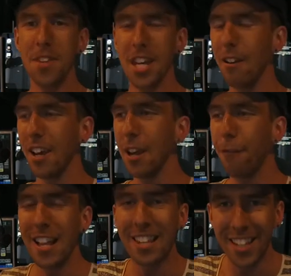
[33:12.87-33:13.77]
If
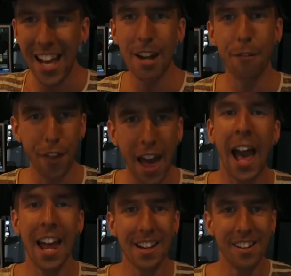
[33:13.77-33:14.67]
instead of
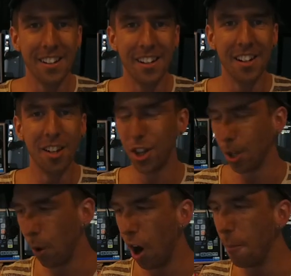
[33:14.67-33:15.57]
that,
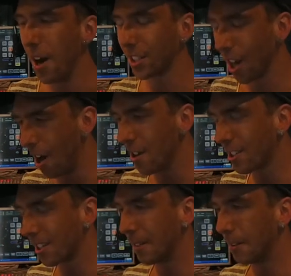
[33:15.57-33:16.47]
the robot
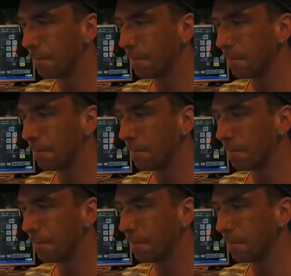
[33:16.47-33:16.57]
goes,